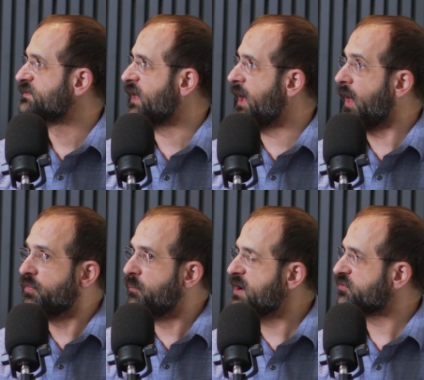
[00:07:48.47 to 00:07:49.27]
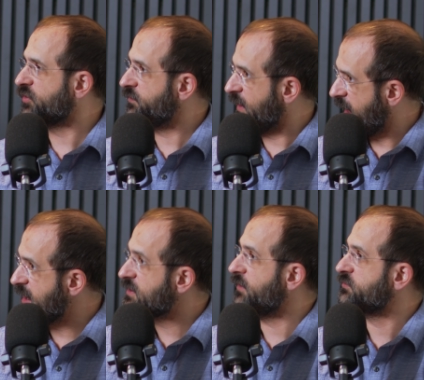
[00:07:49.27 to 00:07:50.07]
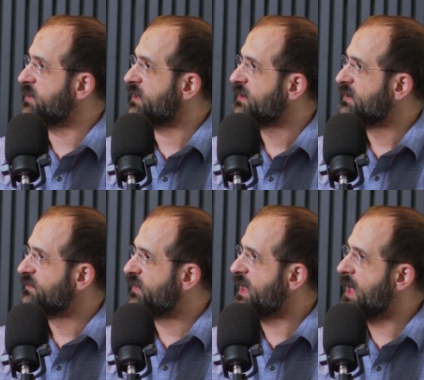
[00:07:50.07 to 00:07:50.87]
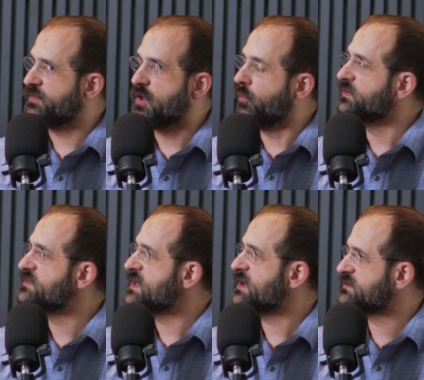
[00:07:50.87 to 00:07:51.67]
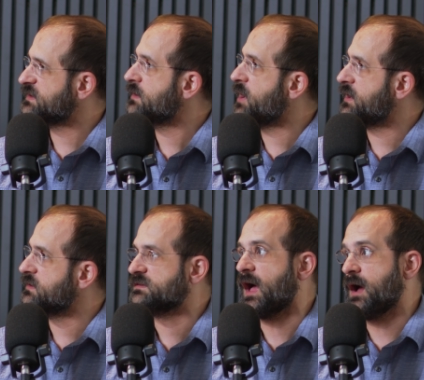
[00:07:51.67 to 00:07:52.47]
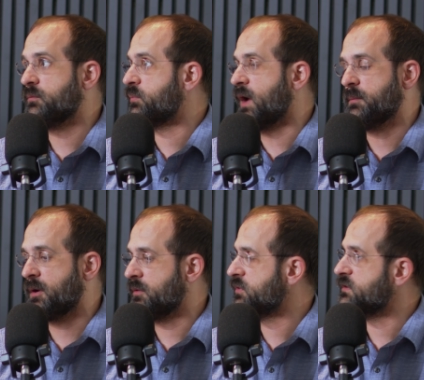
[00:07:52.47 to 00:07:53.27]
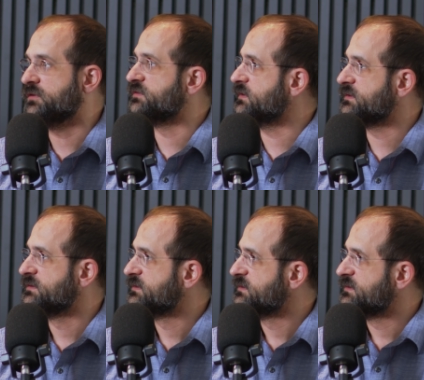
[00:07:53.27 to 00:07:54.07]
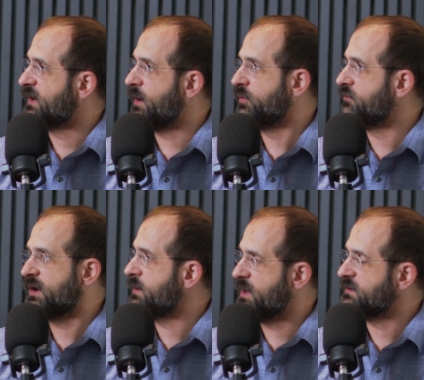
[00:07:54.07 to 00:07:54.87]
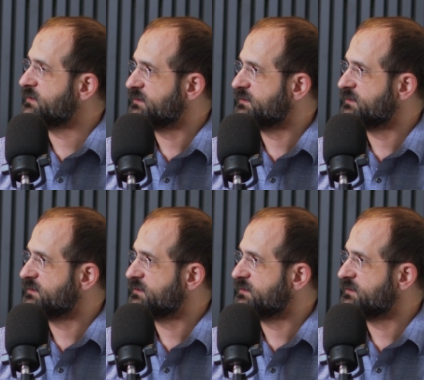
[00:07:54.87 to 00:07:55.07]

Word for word: Uh, Microsoft handcuffed me. They ha- the only thing I could say about it is I I probably wouldn't use it. Right. I wouldn't recommend it.